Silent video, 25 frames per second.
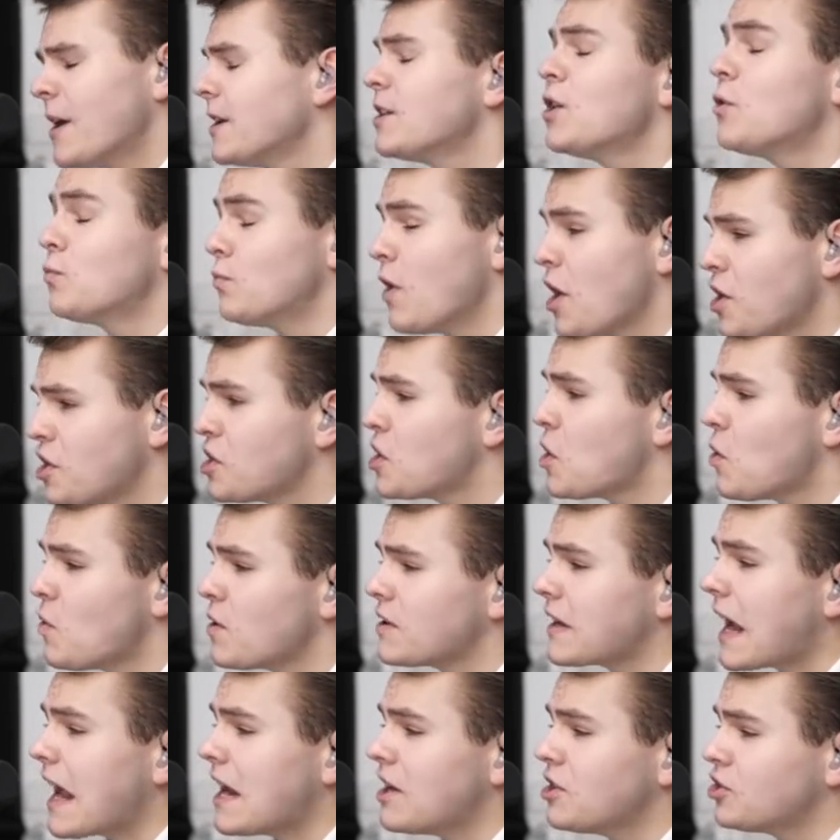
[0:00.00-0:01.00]
unoriginal
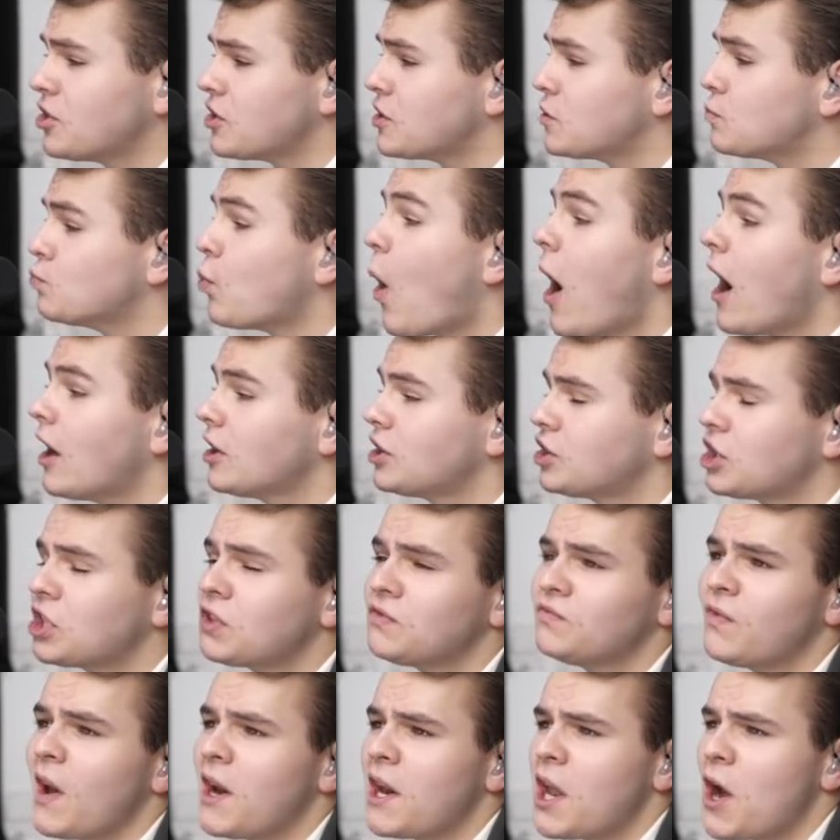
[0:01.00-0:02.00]
again, just watching
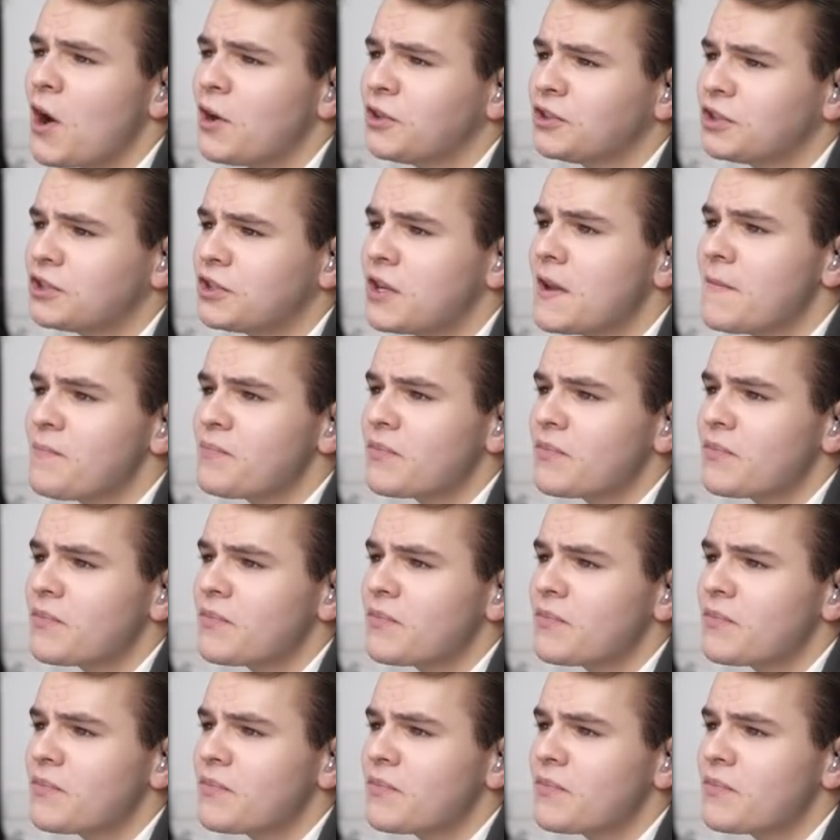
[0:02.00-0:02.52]
videos.